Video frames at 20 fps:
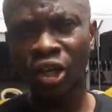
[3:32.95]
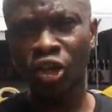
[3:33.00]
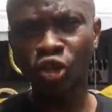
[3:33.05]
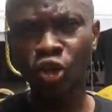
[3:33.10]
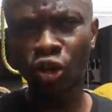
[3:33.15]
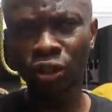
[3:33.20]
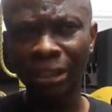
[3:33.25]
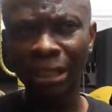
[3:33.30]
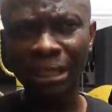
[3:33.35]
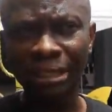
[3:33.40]
You
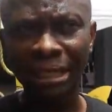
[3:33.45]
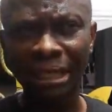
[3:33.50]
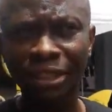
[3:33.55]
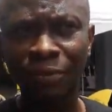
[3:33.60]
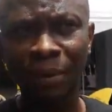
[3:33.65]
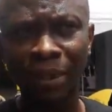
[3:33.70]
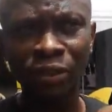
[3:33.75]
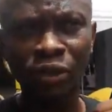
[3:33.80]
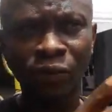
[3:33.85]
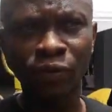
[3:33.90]
know, this
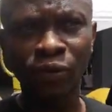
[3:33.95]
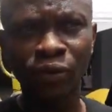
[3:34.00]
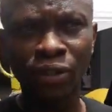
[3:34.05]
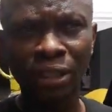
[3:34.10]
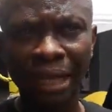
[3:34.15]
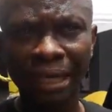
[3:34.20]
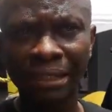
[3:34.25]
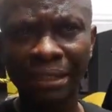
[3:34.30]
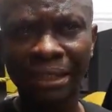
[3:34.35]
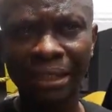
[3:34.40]
segment of
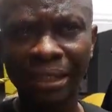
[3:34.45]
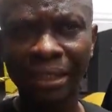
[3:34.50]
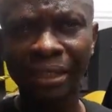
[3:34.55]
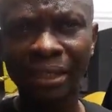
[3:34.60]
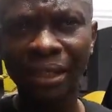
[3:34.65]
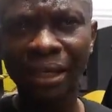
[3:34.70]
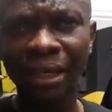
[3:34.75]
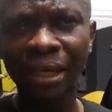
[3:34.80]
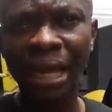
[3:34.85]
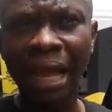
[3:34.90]
society
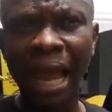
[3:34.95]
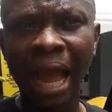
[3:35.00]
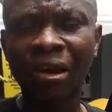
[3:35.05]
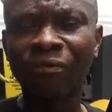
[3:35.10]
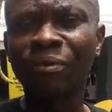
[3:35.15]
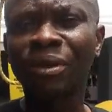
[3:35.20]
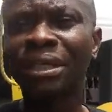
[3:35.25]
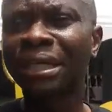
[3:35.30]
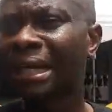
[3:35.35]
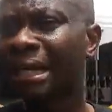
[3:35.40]

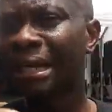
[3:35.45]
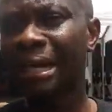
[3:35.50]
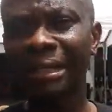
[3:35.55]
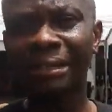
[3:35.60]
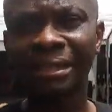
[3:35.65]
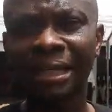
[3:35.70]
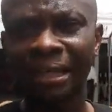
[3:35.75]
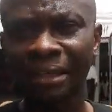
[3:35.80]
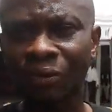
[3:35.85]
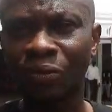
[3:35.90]
have been
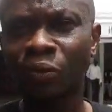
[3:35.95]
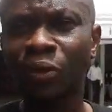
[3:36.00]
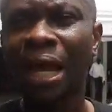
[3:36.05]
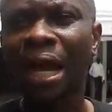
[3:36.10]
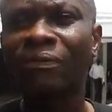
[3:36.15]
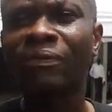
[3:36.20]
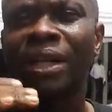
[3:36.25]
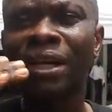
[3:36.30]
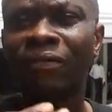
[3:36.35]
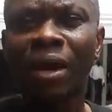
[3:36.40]
neglected. We
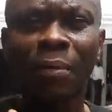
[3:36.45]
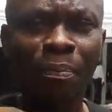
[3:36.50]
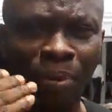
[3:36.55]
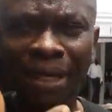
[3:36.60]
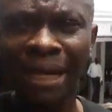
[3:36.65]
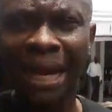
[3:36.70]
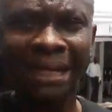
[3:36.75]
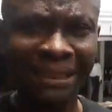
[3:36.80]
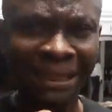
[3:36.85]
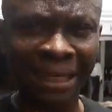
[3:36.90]
have never
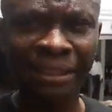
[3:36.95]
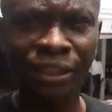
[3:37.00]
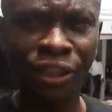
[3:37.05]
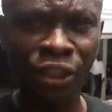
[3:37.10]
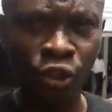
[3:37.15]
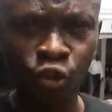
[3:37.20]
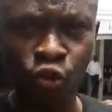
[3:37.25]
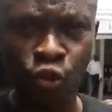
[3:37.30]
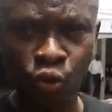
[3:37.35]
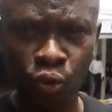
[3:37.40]
paid
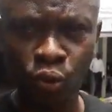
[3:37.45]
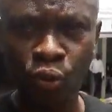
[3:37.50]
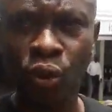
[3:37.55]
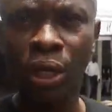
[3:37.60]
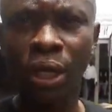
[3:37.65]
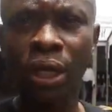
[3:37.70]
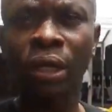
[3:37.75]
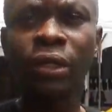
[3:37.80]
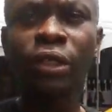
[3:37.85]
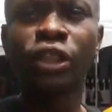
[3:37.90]
attention to
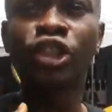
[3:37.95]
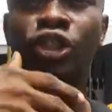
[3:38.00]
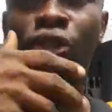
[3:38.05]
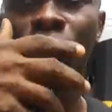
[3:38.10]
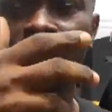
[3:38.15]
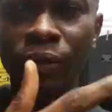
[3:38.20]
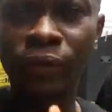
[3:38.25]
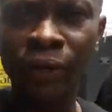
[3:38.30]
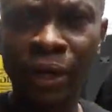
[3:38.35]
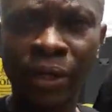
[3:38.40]

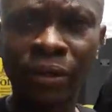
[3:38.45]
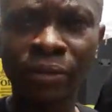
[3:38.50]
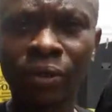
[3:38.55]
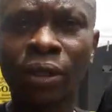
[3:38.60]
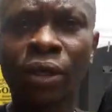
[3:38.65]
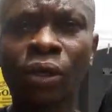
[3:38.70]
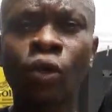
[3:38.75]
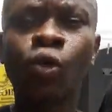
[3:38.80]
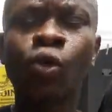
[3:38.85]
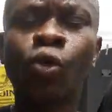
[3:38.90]
children
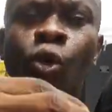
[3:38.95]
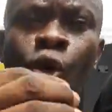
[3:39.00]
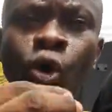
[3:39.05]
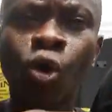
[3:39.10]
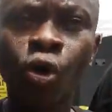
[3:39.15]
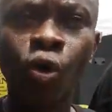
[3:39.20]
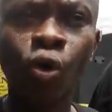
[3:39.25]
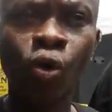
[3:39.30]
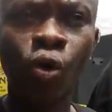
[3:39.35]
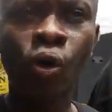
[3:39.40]

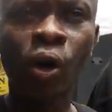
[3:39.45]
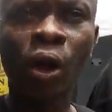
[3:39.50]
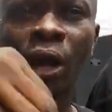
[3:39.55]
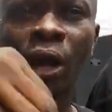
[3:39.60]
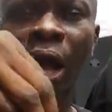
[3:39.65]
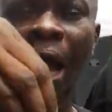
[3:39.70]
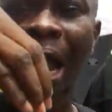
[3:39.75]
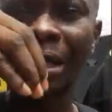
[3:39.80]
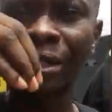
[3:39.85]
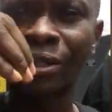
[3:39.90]
who
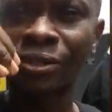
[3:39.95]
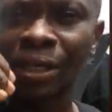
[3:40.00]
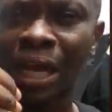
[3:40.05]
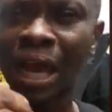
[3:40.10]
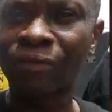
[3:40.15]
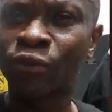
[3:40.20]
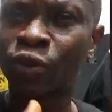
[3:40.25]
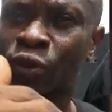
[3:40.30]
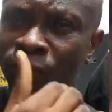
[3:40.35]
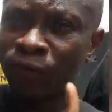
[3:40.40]

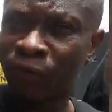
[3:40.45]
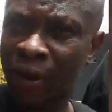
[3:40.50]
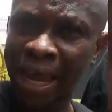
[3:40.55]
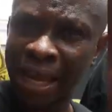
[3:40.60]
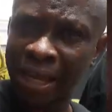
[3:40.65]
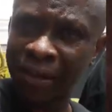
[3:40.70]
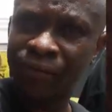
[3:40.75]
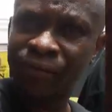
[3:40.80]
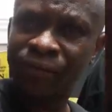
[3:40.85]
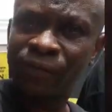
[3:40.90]
have
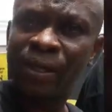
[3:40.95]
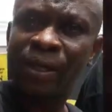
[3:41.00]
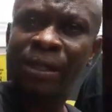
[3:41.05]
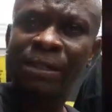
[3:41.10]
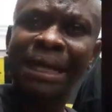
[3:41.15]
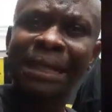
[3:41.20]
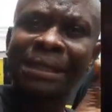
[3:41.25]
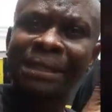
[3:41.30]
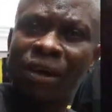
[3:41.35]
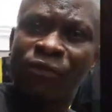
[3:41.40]
survived
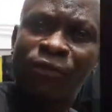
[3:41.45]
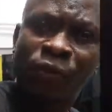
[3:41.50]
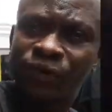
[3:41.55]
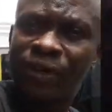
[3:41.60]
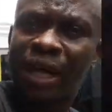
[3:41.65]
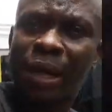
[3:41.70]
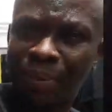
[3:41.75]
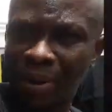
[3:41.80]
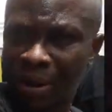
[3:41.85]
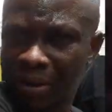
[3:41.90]
the death of
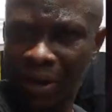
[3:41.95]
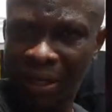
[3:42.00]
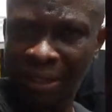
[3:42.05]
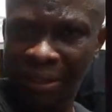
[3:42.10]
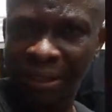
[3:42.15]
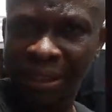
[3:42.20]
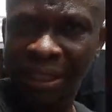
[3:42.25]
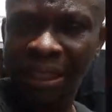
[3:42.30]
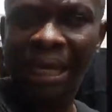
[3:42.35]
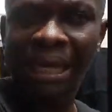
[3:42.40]
their parents,
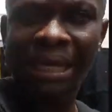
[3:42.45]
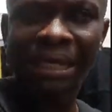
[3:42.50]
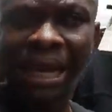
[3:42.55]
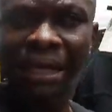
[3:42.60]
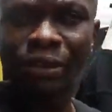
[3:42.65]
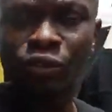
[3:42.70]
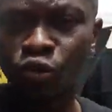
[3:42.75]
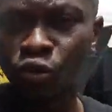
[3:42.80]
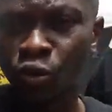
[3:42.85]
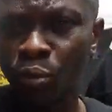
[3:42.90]
either
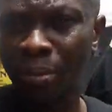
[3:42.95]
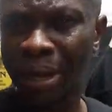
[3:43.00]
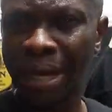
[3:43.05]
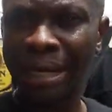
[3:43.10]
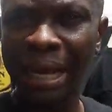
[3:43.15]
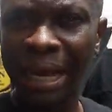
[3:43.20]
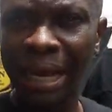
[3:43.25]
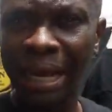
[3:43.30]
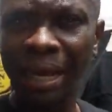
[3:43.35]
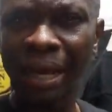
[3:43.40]
through
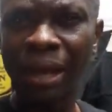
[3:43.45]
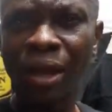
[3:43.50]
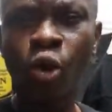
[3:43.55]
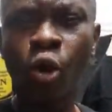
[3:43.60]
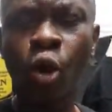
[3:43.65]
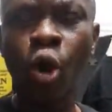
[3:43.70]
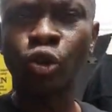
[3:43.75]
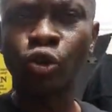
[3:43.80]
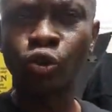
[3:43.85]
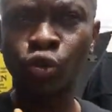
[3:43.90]
murder
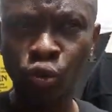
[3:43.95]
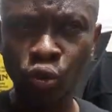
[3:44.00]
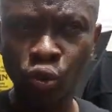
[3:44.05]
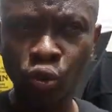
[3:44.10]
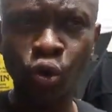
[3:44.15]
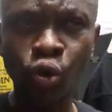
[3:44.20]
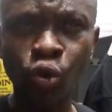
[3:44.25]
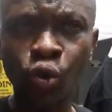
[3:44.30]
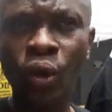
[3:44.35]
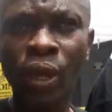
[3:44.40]
or
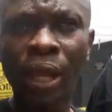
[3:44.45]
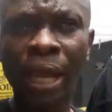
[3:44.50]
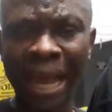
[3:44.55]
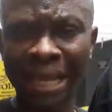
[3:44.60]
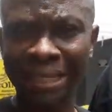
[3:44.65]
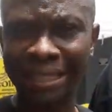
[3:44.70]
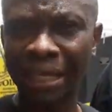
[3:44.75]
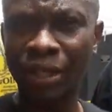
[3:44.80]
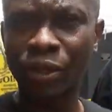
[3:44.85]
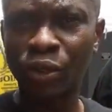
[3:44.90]
through
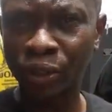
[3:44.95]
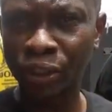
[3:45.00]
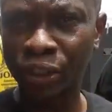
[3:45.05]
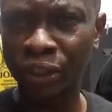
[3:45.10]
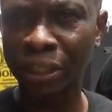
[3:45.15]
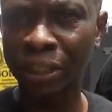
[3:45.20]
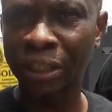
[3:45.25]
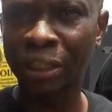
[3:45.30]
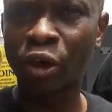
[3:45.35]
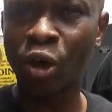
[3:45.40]

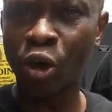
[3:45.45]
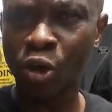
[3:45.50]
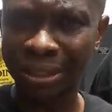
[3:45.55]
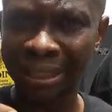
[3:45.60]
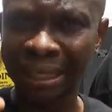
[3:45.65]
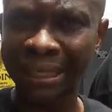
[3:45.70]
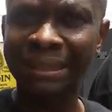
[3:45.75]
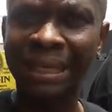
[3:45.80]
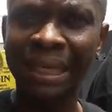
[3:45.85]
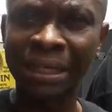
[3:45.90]
execution or
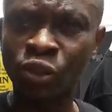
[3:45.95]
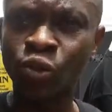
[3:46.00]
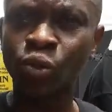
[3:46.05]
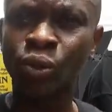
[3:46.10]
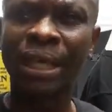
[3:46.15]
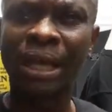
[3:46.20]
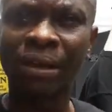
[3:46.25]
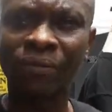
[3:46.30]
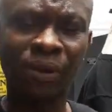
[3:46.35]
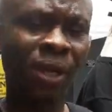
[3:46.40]
sentenced to
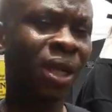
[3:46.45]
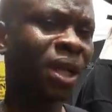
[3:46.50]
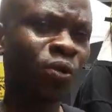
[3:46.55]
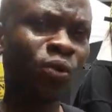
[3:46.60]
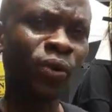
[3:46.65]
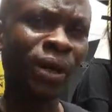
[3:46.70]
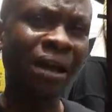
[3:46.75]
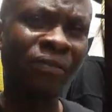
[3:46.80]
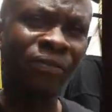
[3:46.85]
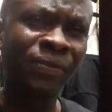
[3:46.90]
death.
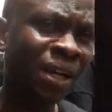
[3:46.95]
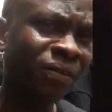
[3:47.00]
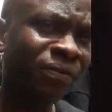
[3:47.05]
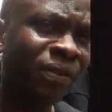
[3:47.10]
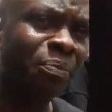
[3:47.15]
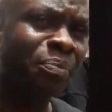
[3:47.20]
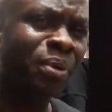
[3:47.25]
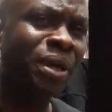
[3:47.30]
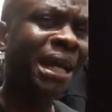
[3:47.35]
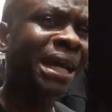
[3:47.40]
We have never
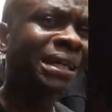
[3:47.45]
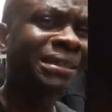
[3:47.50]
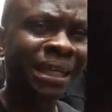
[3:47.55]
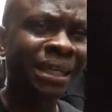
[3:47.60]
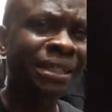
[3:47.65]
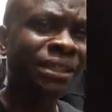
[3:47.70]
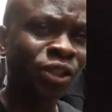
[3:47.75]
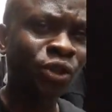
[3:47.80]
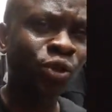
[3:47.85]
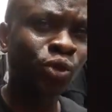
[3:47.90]
paid
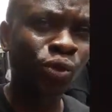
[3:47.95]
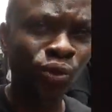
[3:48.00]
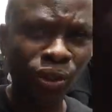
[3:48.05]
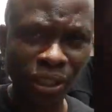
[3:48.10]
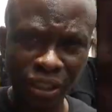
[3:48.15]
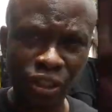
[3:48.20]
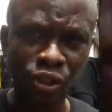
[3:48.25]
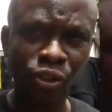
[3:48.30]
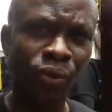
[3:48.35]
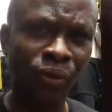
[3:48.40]
attention to
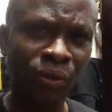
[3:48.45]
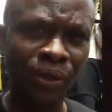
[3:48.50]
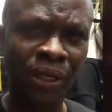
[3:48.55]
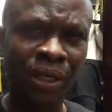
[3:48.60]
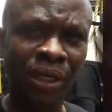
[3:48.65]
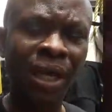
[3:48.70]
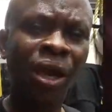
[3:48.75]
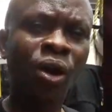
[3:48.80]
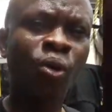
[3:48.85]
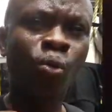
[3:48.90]
these children,
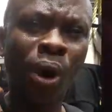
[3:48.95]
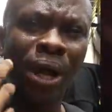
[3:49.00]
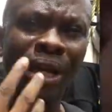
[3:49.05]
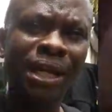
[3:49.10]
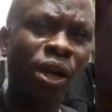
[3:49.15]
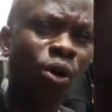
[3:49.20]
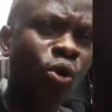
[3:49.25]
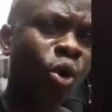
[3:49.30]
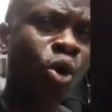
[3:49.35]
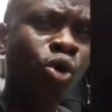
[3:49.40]
what
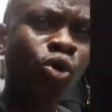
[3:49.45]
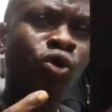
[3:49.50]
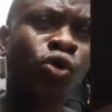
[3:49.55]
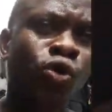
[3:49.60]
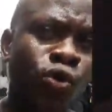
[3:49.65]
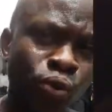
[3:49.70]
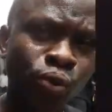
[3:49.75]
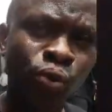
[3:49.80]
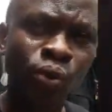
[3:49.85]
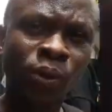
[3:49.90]
they go
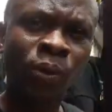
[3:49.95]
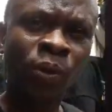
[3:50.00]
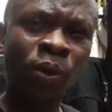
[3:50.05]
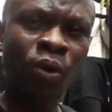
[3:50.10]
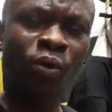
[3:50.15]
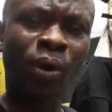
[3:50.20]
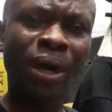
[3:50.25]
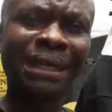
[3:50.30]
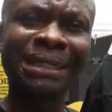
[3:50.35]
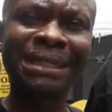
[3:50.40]
through
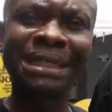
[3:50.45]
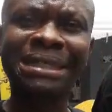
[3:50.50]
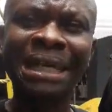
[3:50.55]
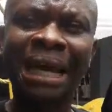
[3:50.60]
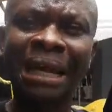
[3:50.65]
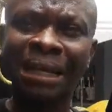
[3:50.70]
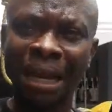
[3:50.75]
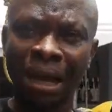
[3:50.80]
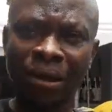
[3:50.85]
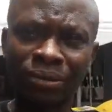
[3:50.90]
when it is
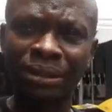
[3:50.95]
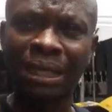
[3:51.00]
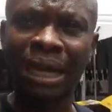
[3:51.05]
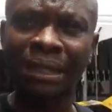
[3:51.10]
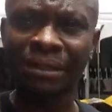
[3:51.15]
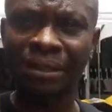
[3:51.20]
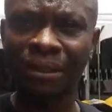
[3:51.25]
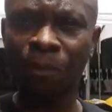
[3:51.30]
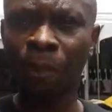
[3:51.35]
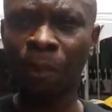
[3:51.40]
announced that
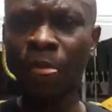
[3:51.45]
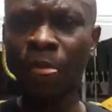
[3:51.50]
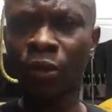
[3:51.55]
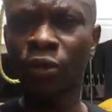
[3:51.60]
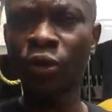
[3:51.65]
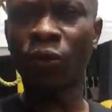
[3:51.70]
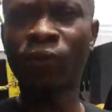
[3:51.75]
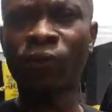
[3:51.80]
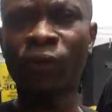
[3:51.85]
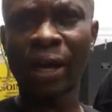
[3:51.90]

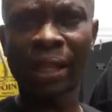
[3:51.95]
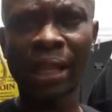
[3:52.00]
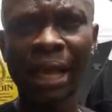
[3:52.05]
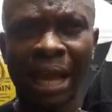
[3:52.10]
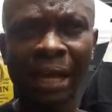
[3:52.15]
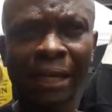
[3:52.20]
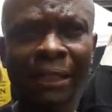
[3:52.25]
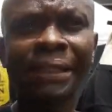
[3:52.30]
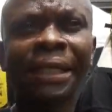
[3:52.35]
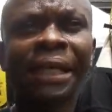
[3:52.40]
your
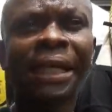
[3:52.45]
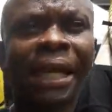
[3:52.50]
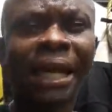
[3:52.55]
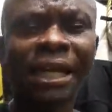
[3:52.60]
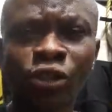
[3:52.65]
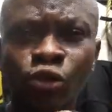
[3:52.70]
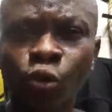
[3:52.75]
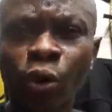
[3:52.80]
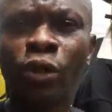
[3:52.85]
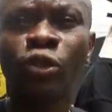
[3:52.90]
father
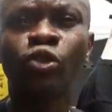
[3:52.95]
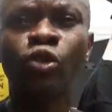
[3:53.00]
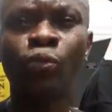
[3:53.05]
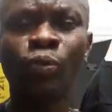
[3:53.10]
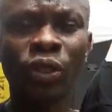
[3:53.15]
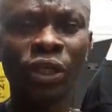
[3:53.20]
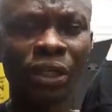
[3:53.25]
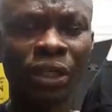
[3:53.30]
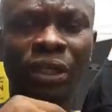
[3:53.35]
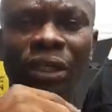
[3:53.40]
is going to
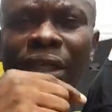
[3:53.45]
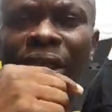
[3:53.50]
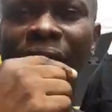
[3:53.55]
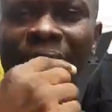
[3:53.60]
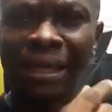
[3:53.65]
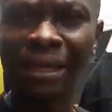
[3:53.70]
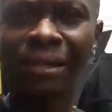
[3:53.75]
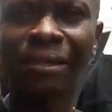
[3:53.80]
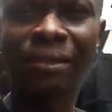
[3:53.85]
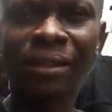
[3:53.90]
be
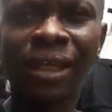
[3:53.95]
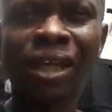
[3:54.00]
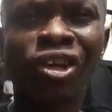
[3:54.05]
killed.